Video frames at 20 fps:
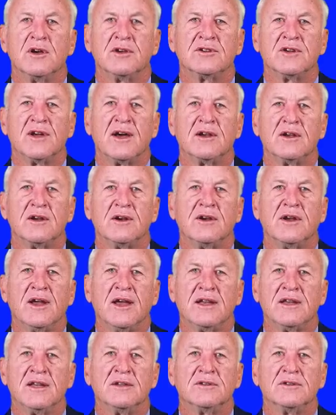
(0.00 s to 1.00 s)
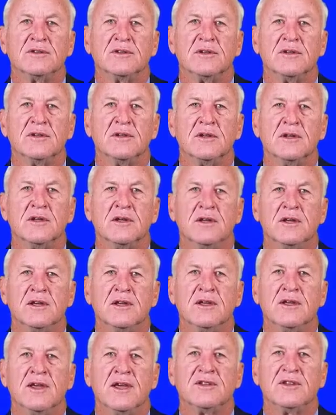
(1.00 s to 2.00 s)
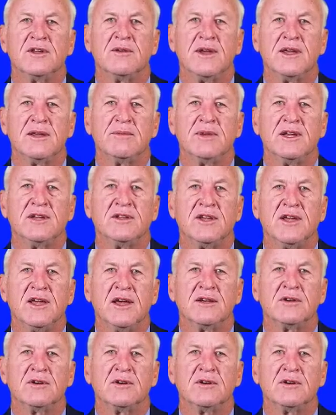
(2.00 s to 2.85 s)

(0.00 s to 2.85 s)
style logo edits. Testing readability under